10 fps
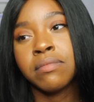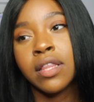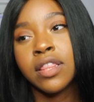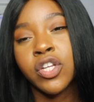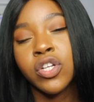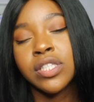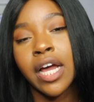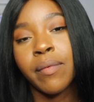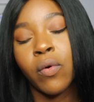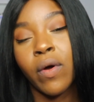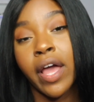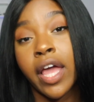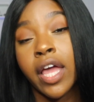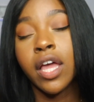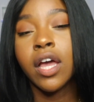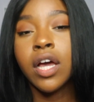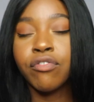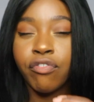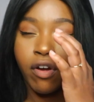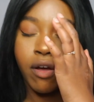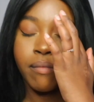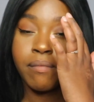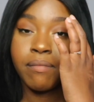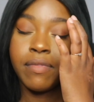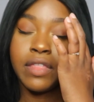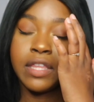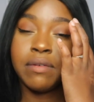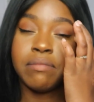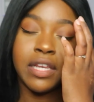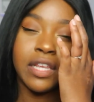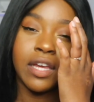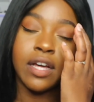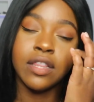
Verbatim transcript: a little time away from the media,